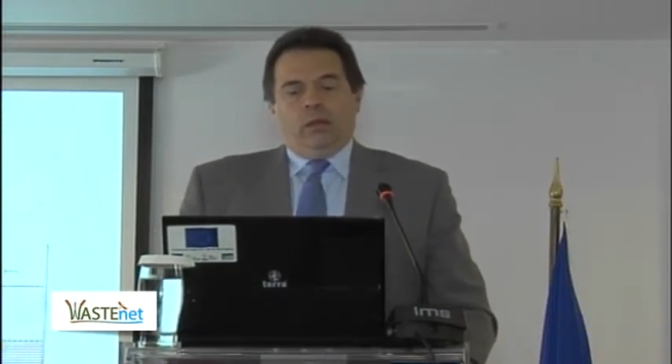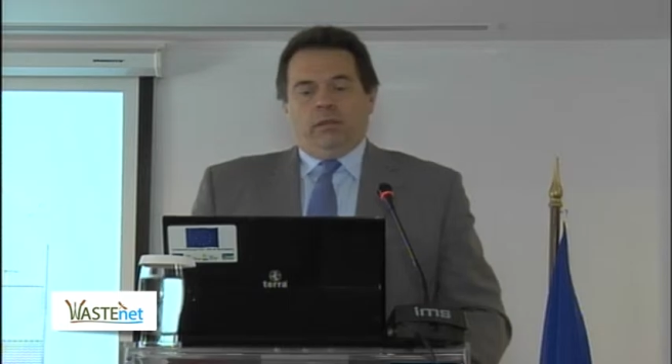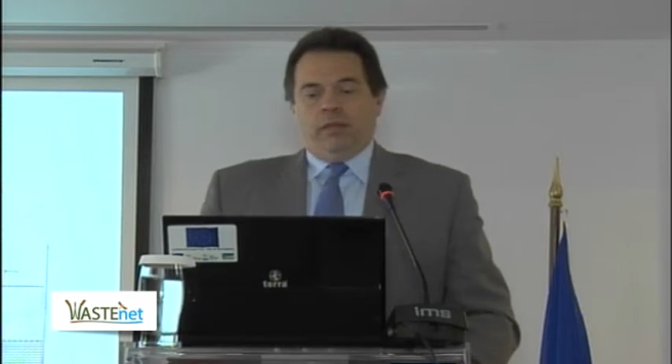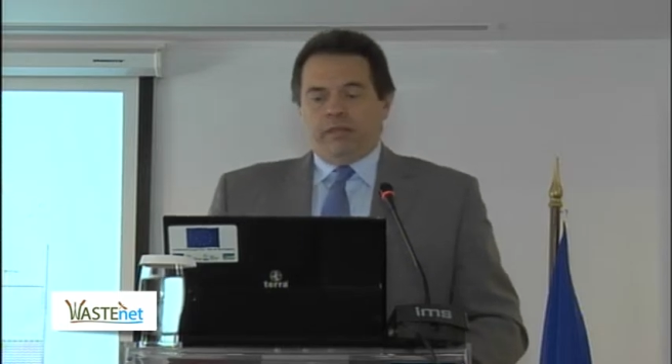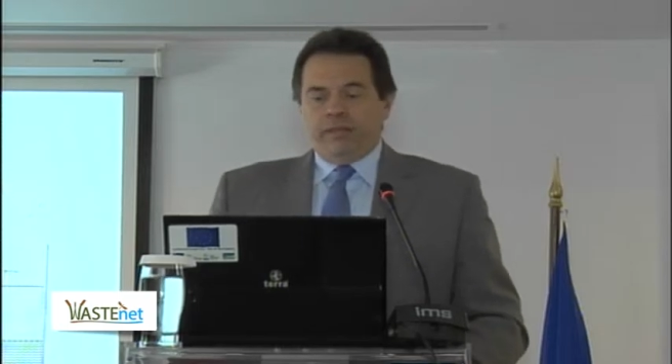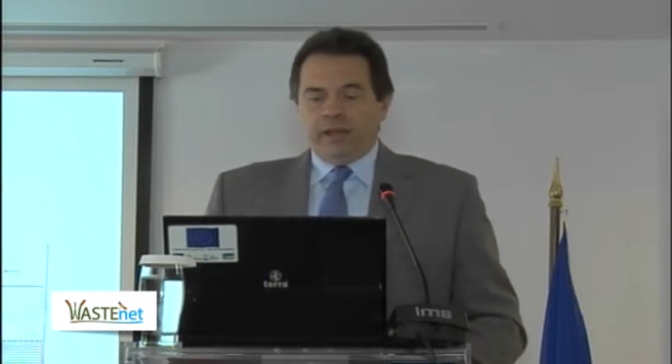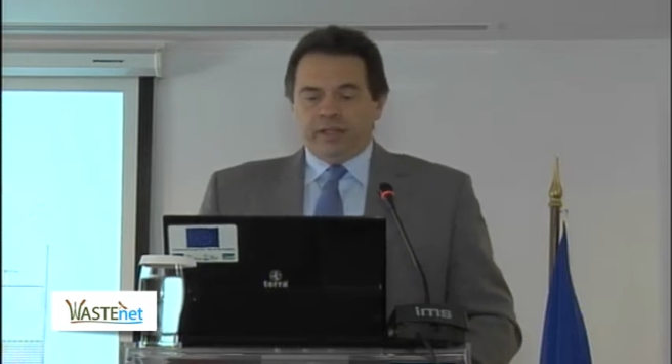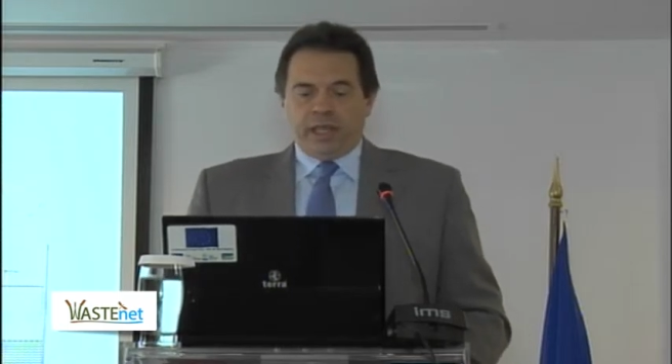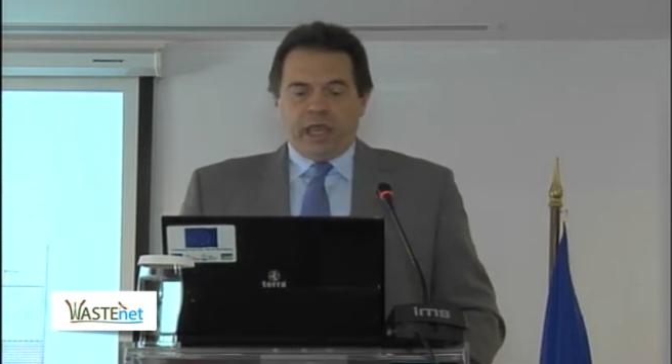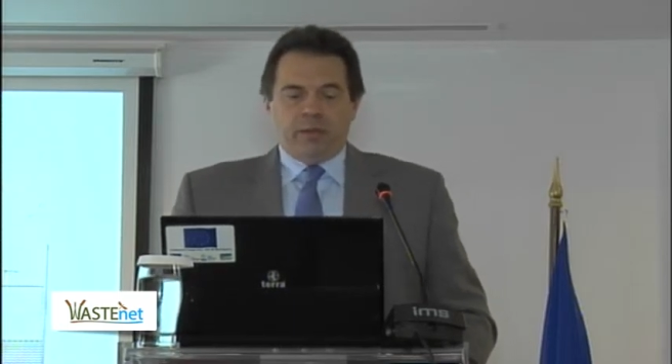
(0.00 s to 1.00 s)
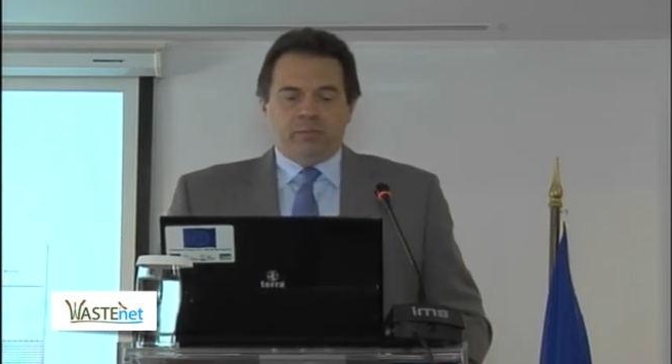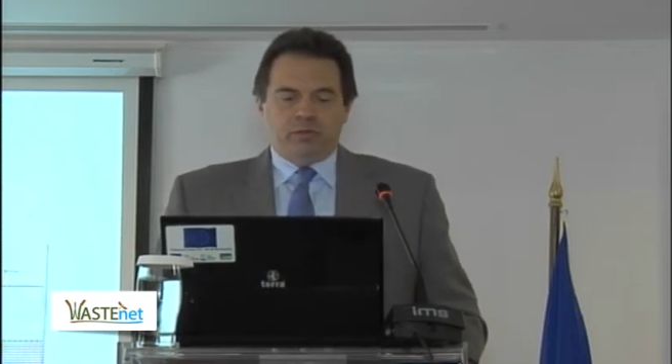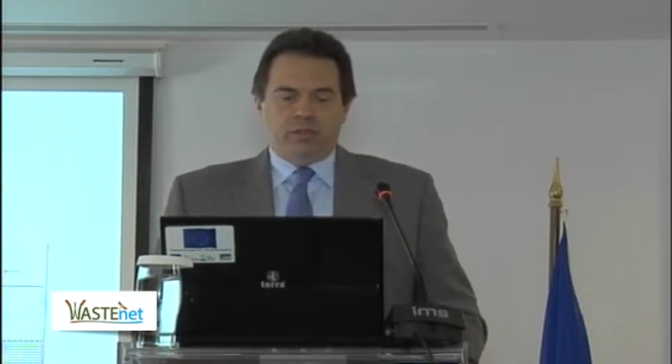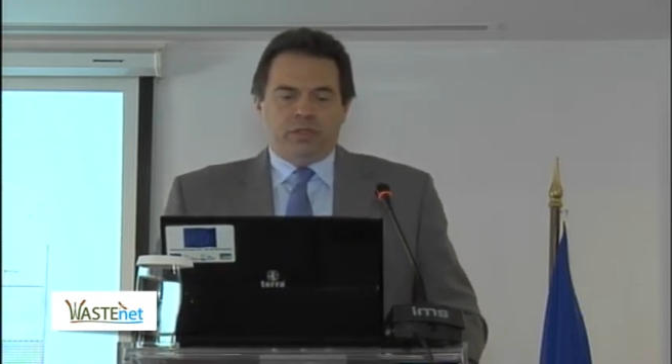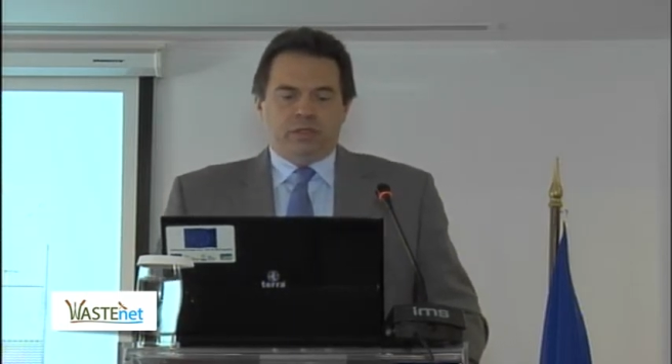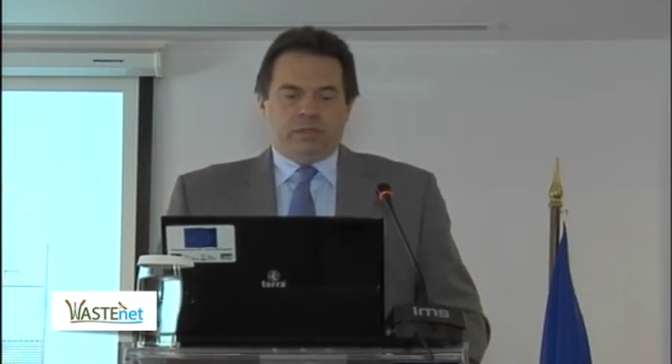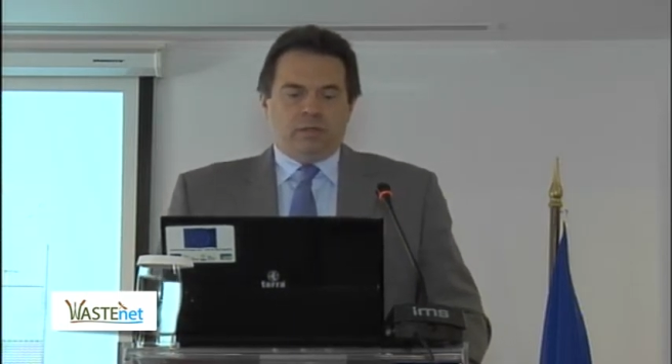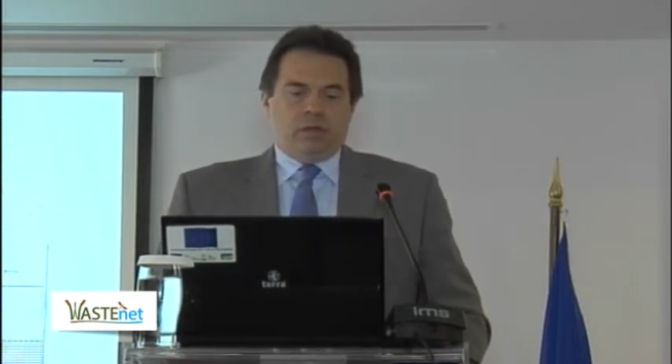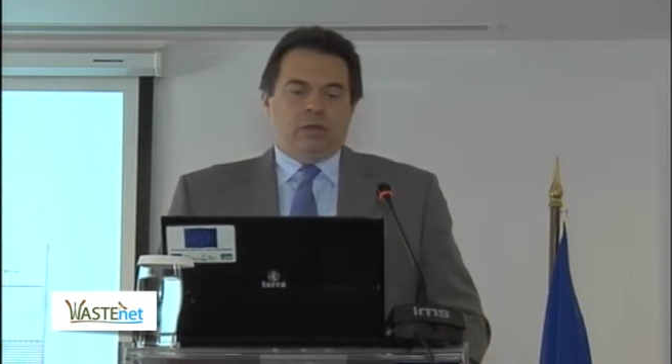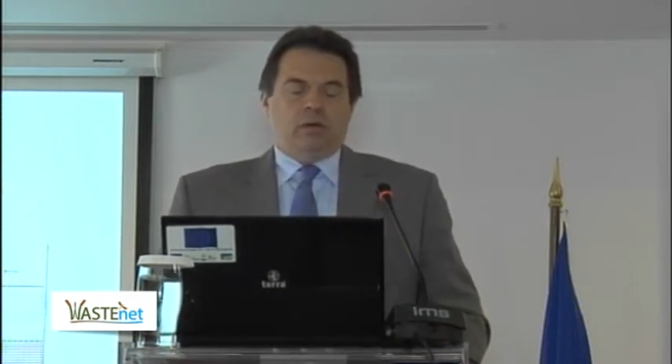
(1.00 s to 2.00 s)
The third type, which is
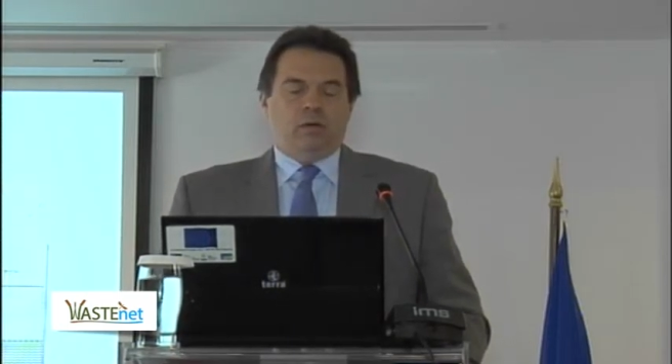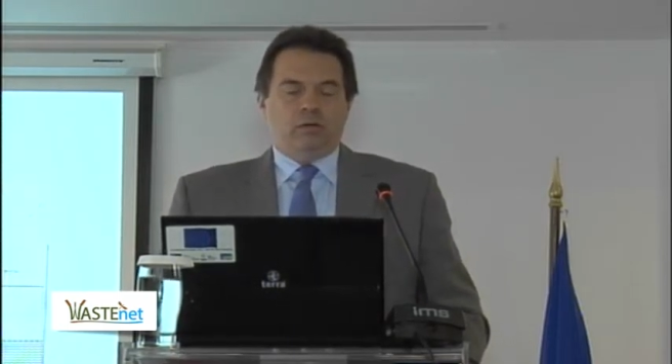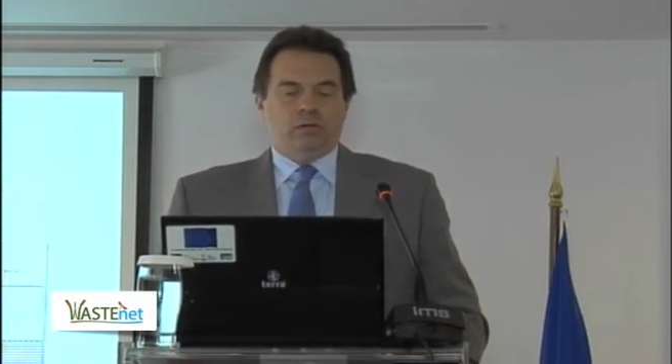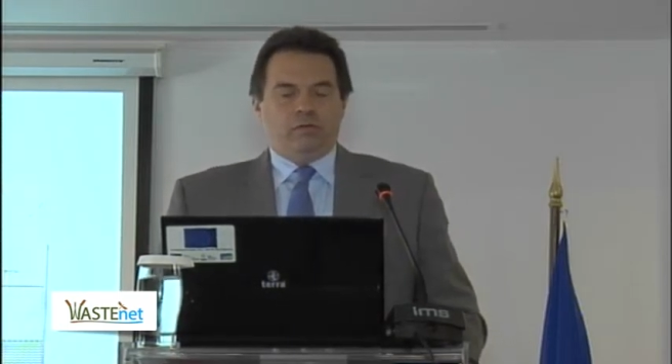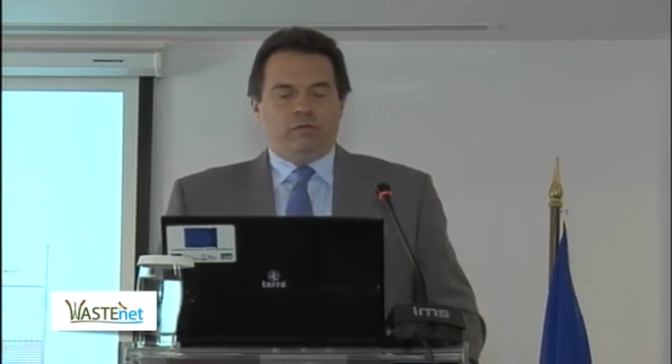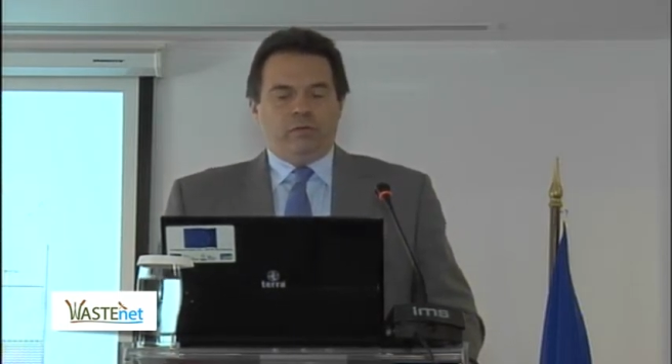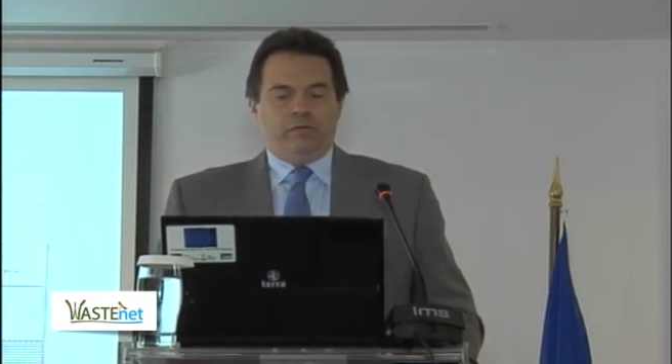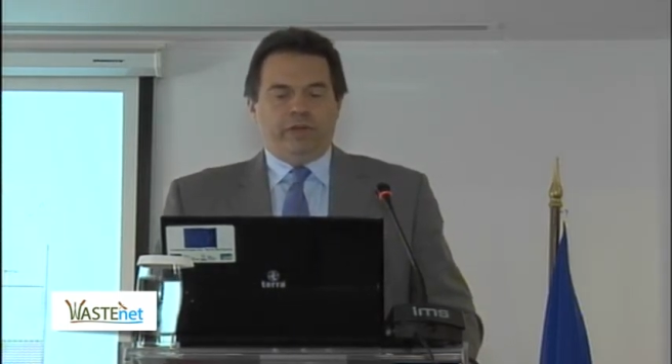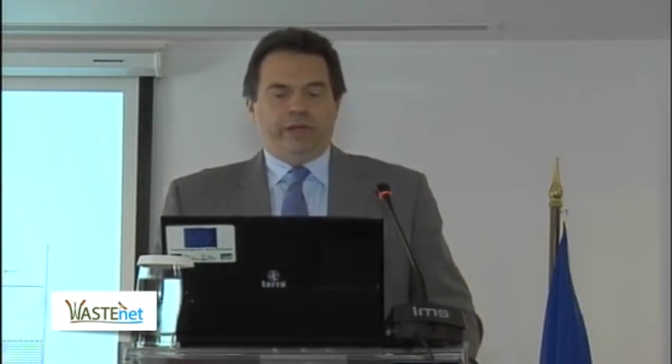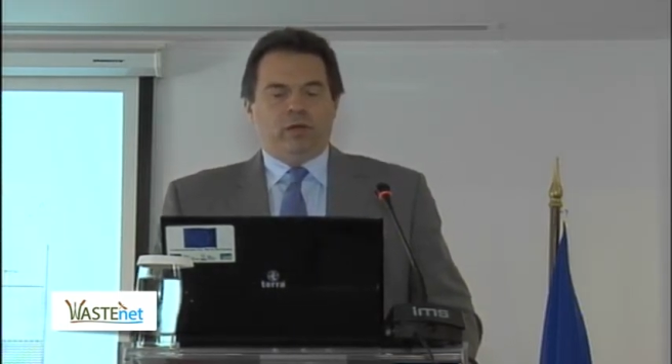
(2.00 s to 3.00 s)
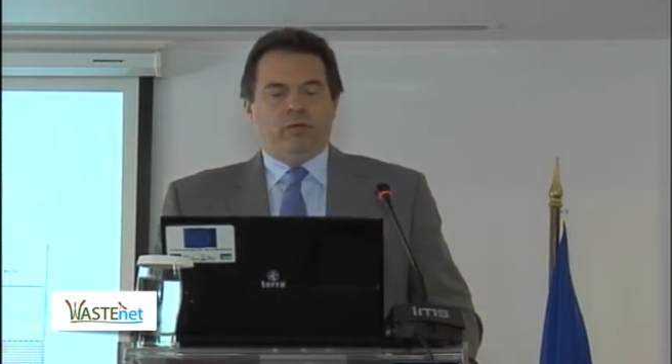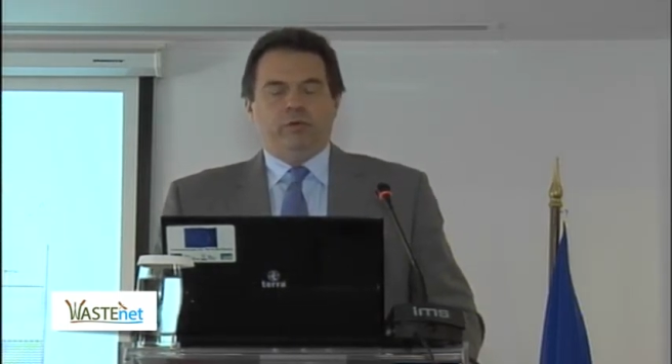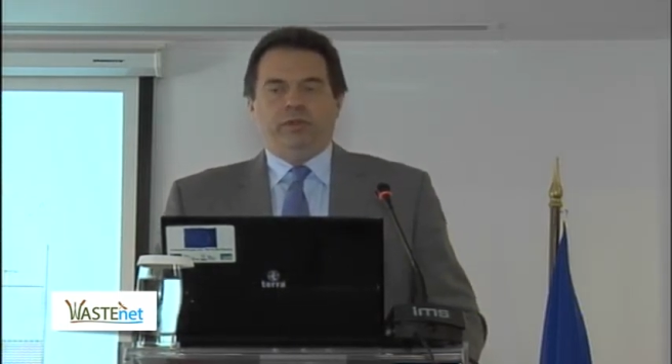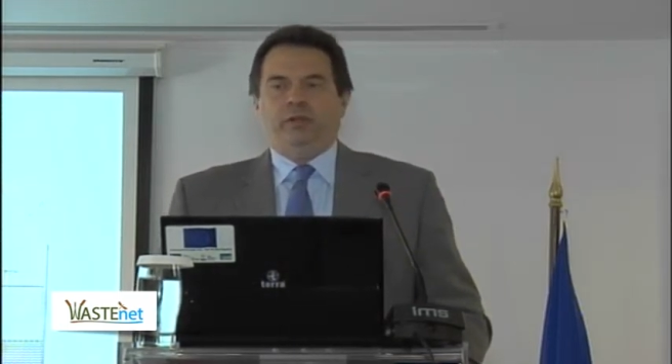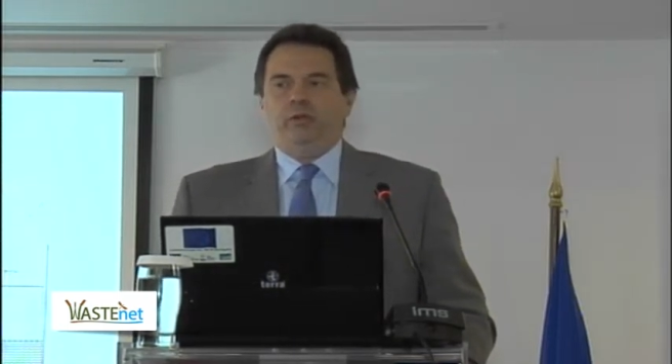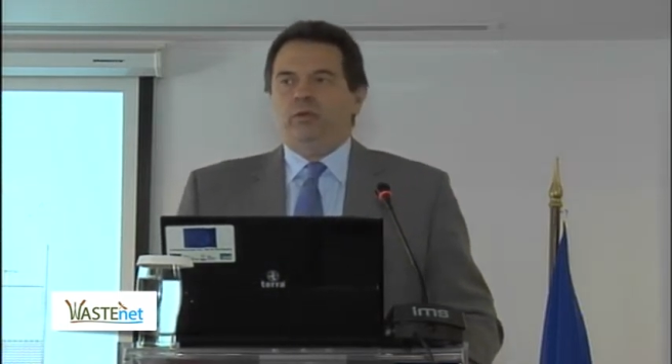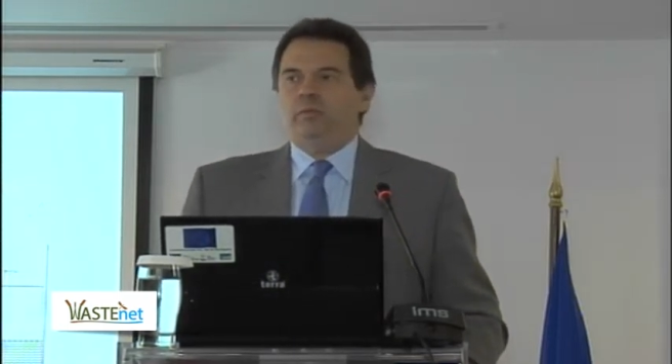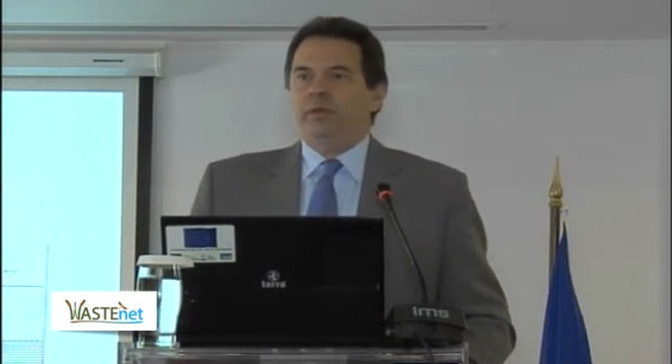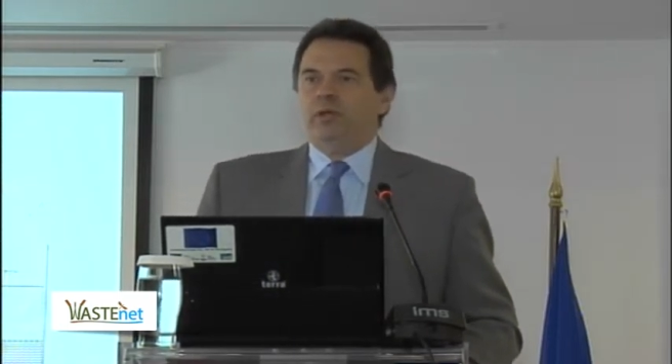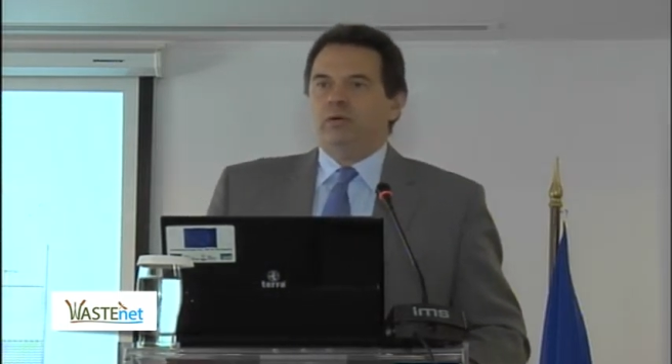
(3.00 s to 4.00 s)
also very common in
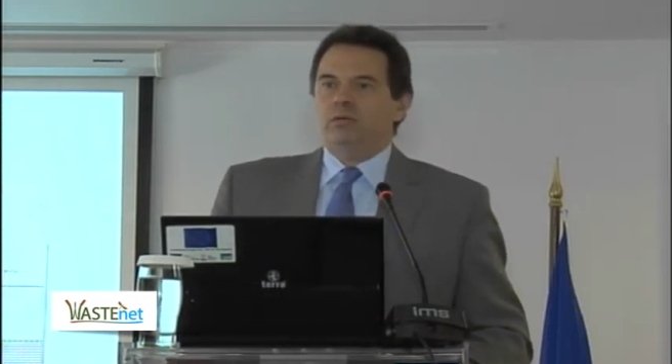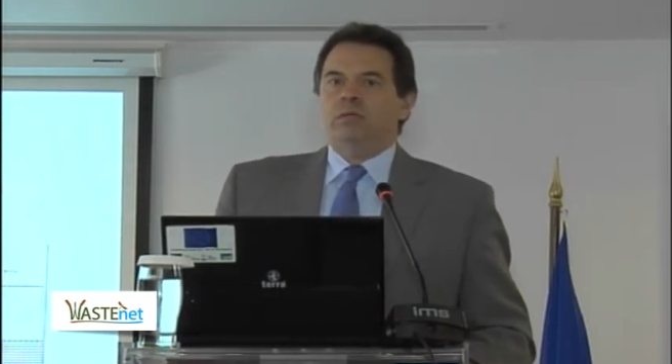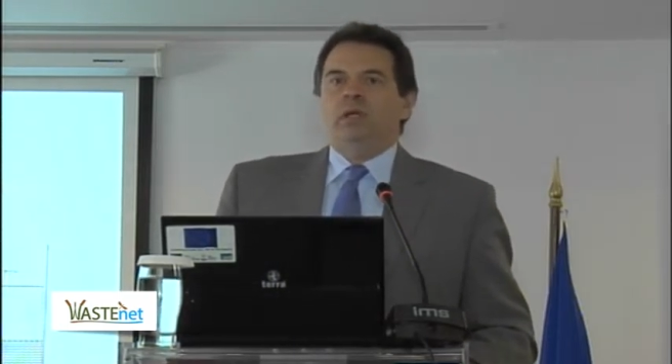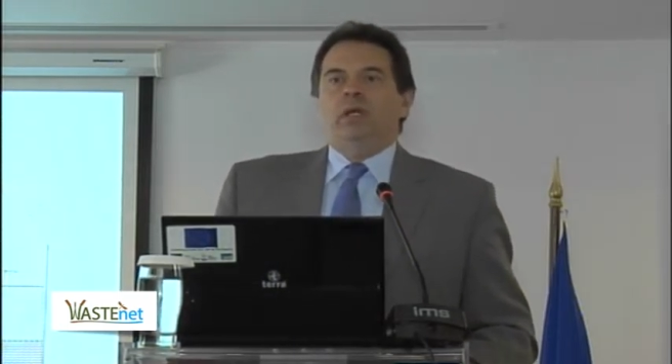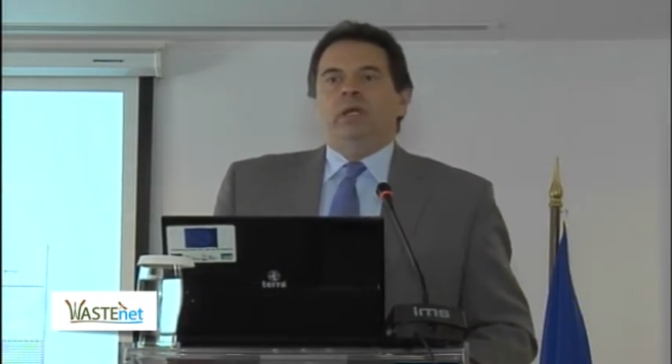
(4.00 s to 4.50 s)
Europe because